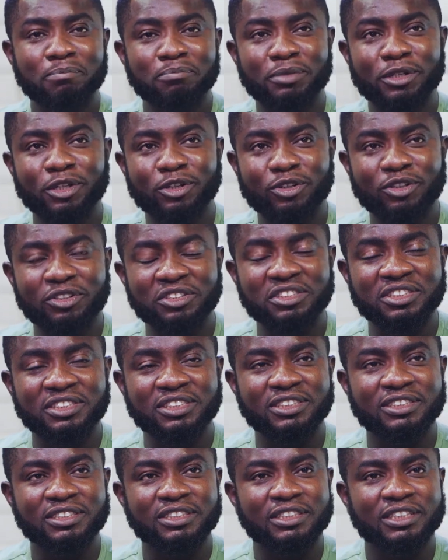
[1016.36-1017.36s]

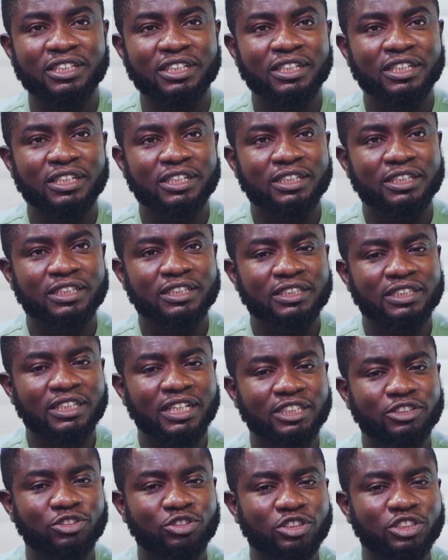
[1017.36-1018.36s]
because
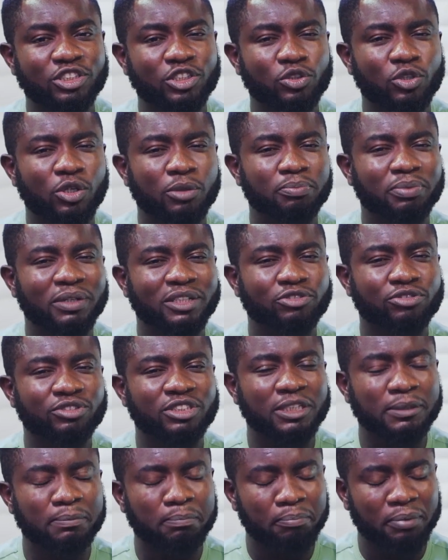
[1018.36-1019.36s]
there's nothing compared to
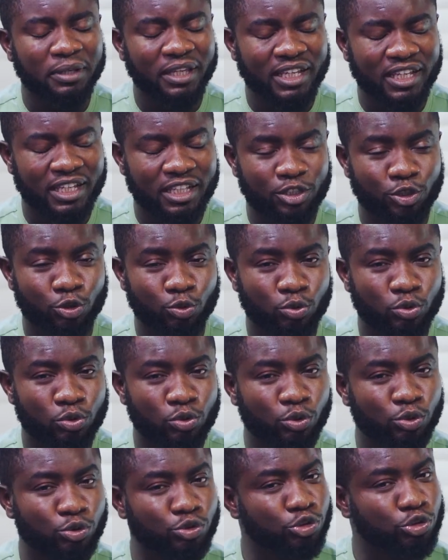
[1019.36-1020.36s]
the pain you will
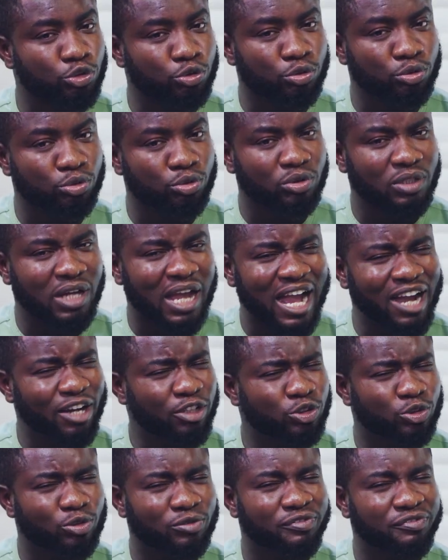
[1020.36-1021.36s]
go through. How
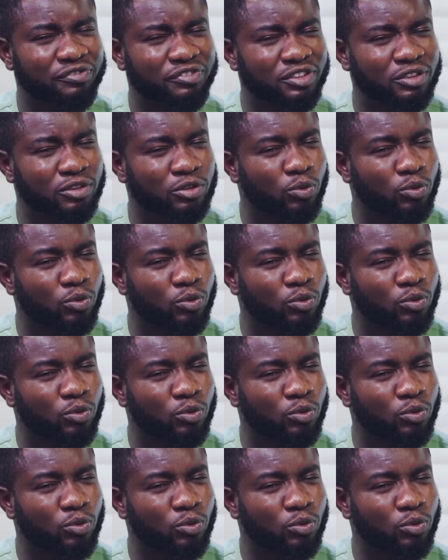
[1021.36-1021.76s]
you feel